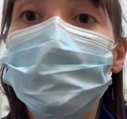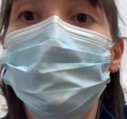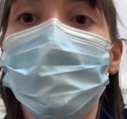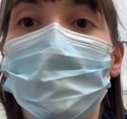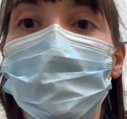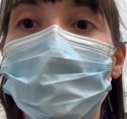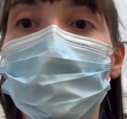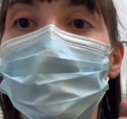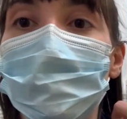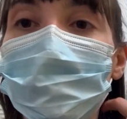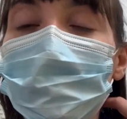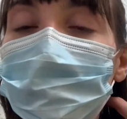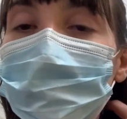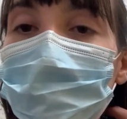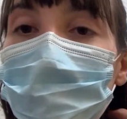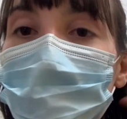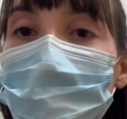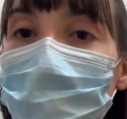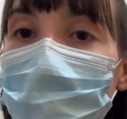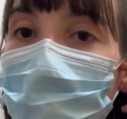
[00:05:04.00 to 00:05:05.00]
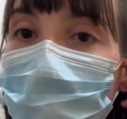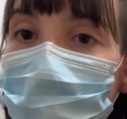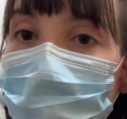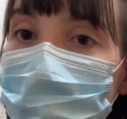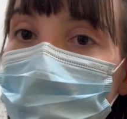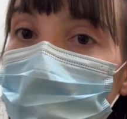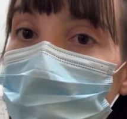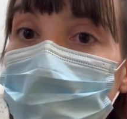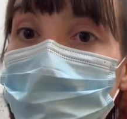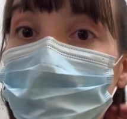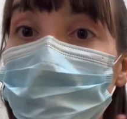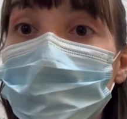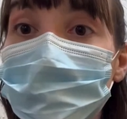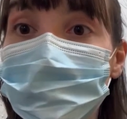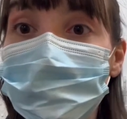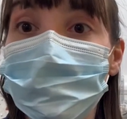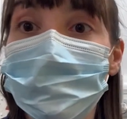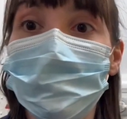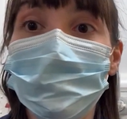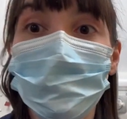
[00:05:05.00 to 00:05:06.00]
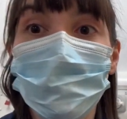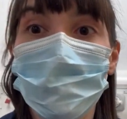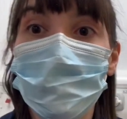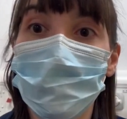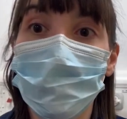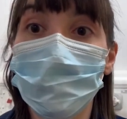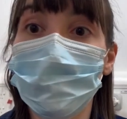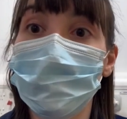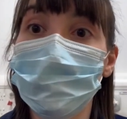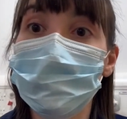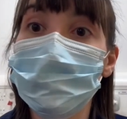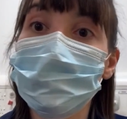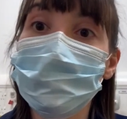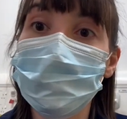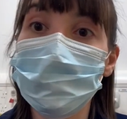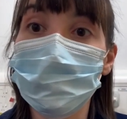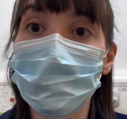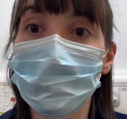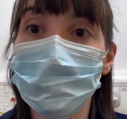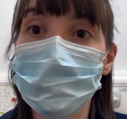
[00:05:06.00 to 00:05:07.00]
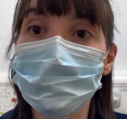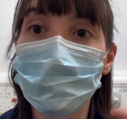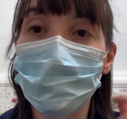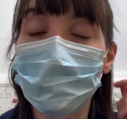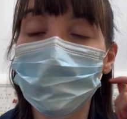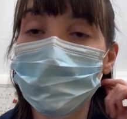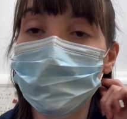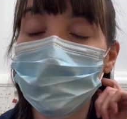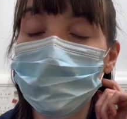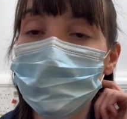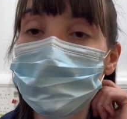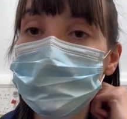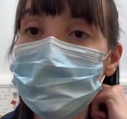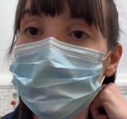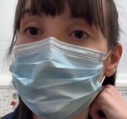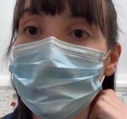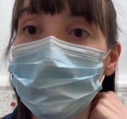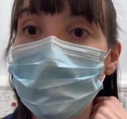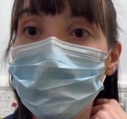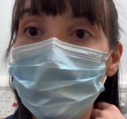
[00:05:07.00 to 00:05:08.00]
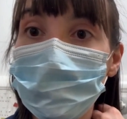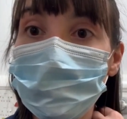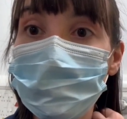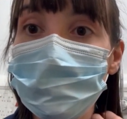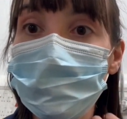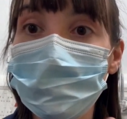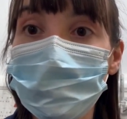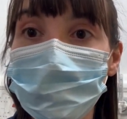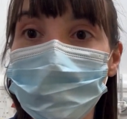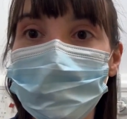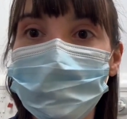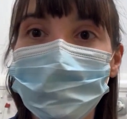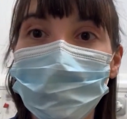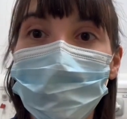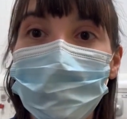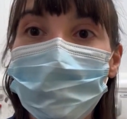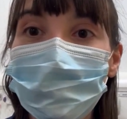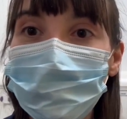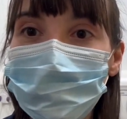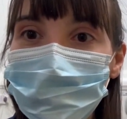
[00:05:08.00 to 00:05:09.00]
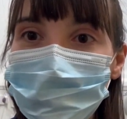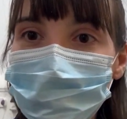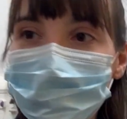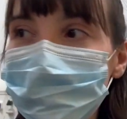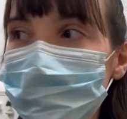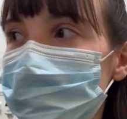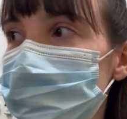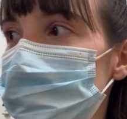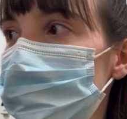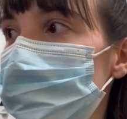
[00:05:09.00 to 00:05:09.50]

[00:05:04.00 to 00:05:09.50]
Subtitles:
it all up, and it analyses it really quickly, just on the spot for you. So in about 2 minutes, you'll have all your results.